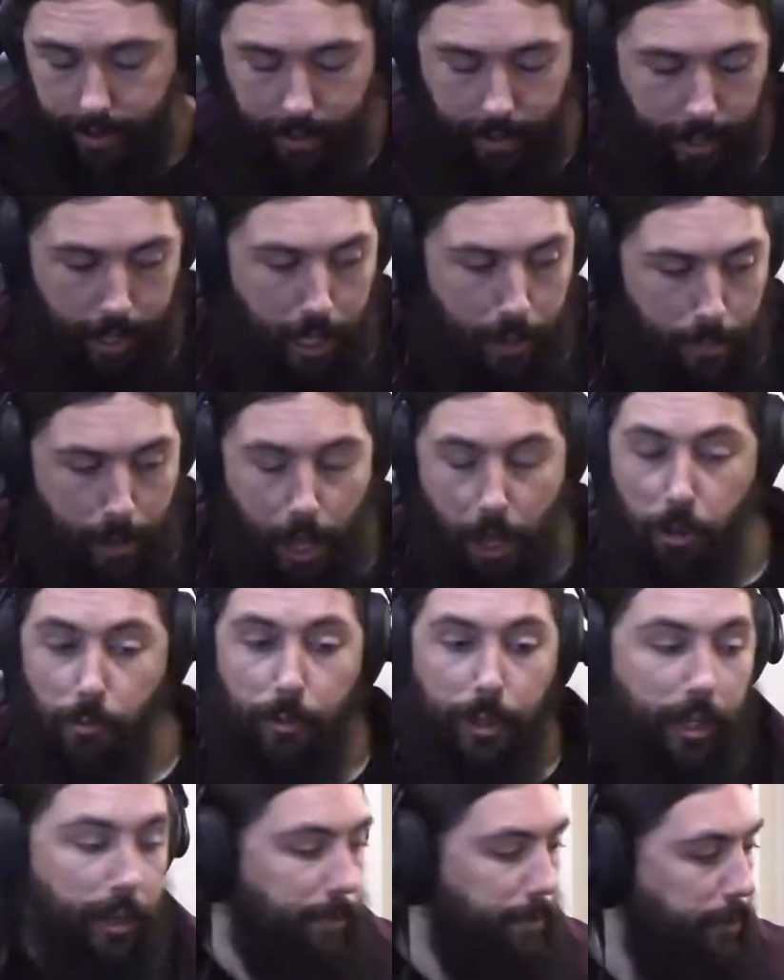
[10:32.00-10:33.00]
Email
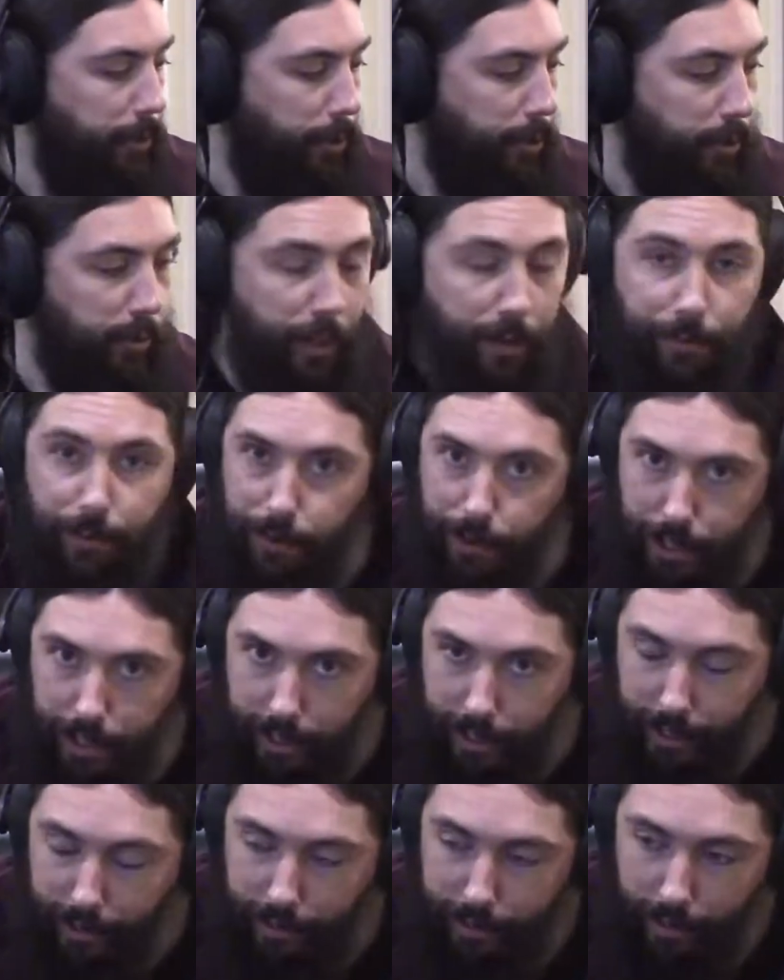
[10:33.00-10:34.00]
me if you
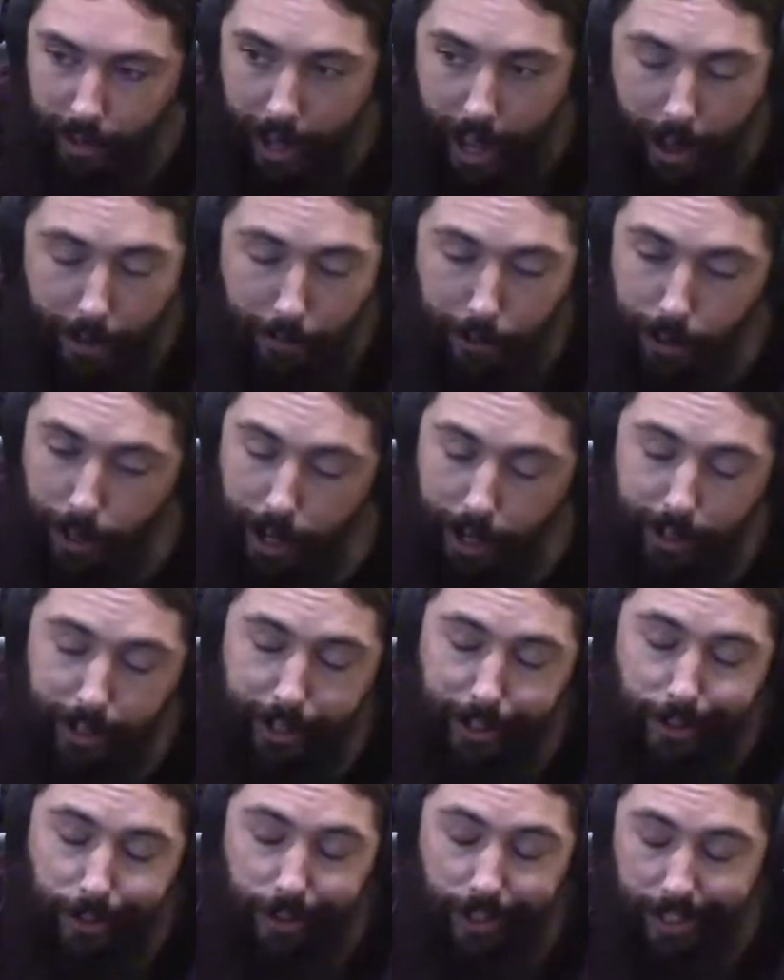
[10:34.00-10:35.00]
have a lot,
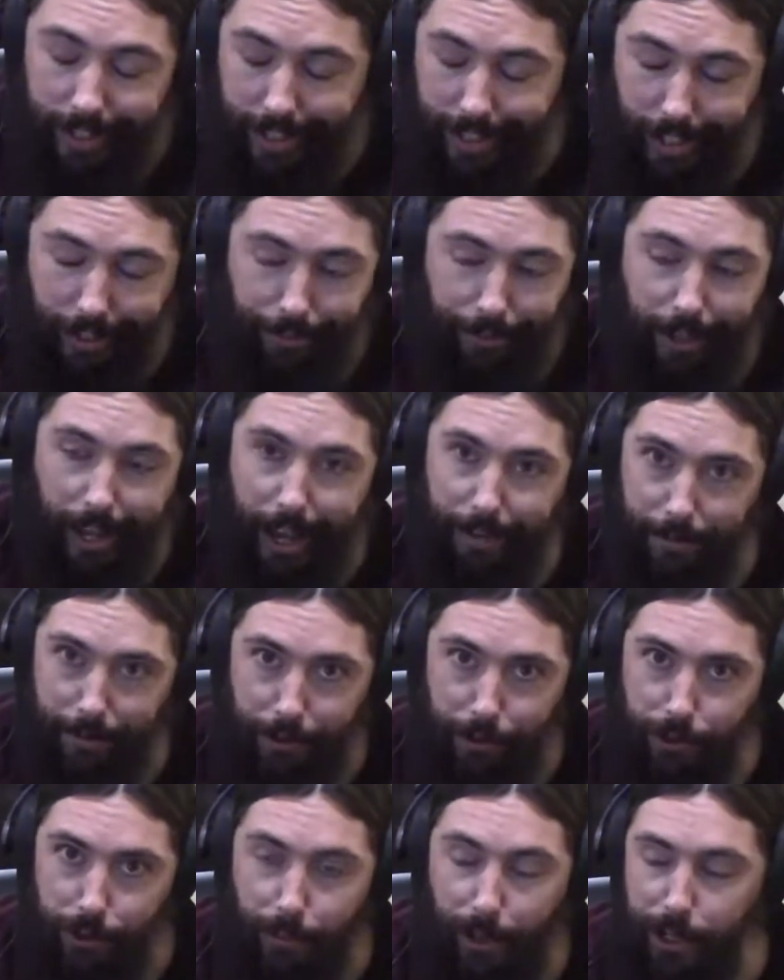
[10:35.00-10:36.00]
if you're having
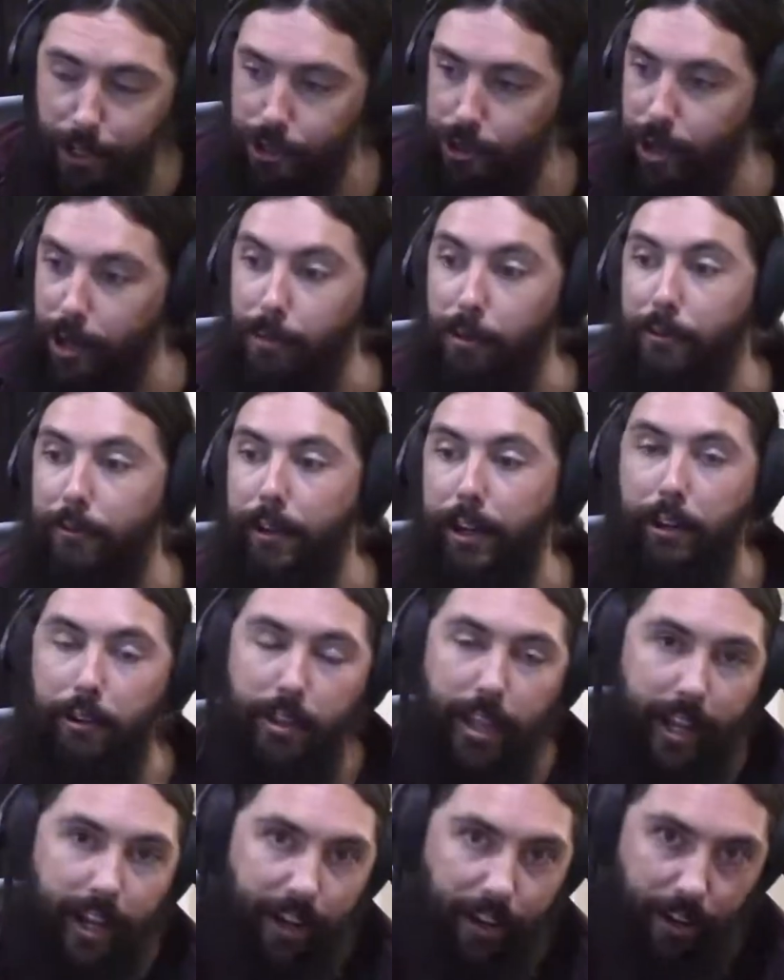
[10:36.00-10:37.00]
too much trouble figuring
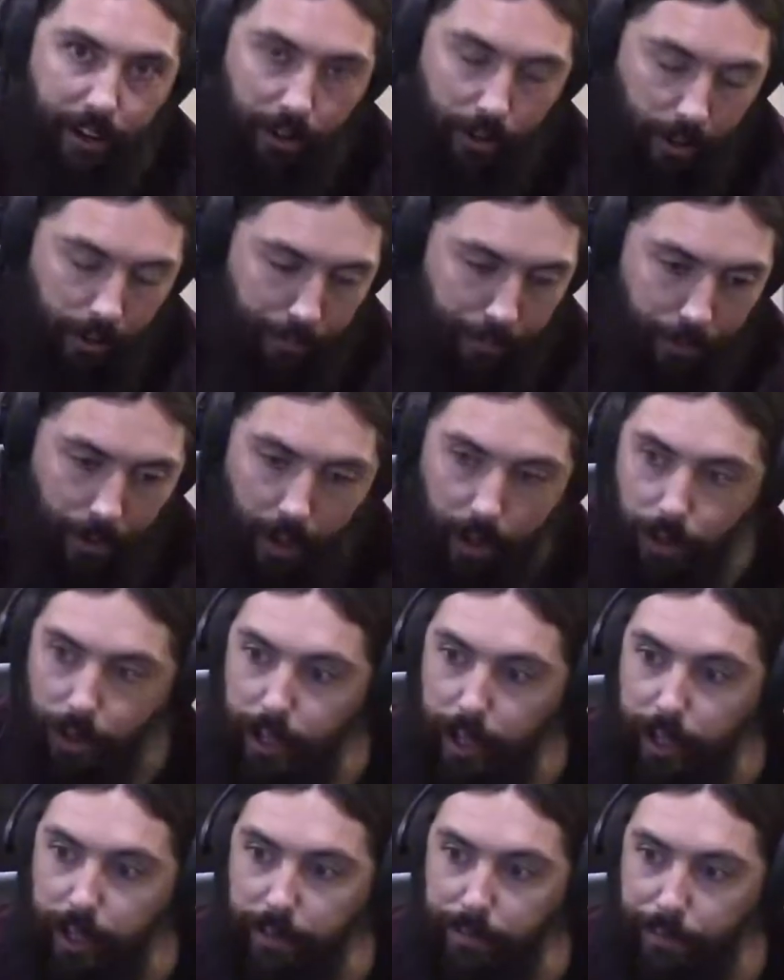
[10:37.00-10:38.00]
that out.
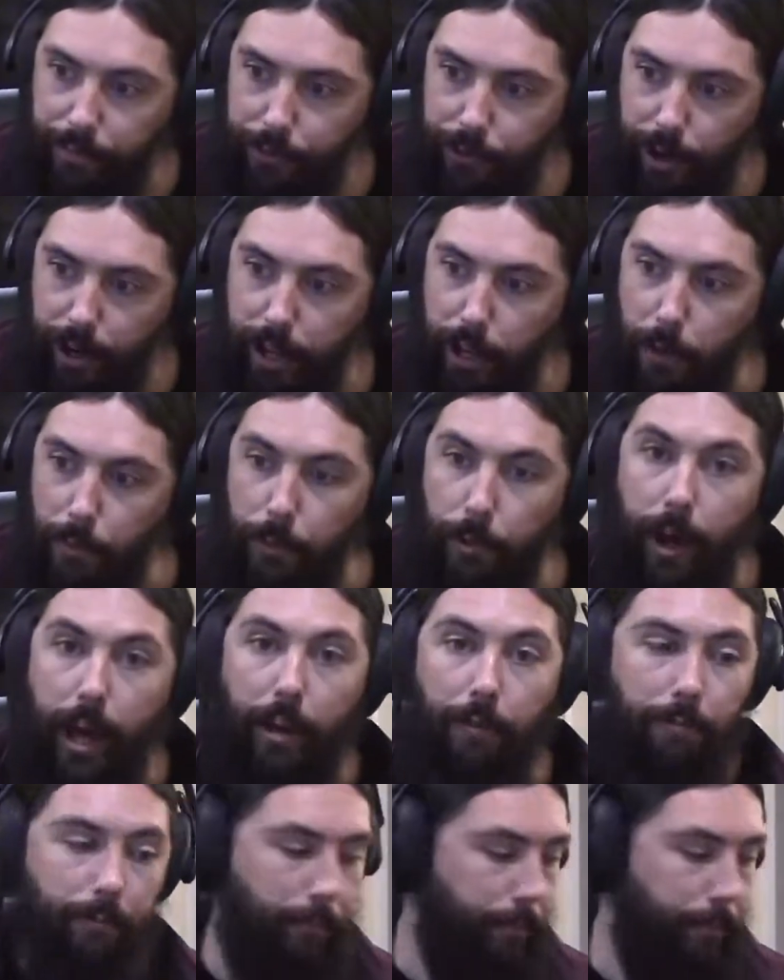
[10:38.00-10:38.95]
I'll try to help you out.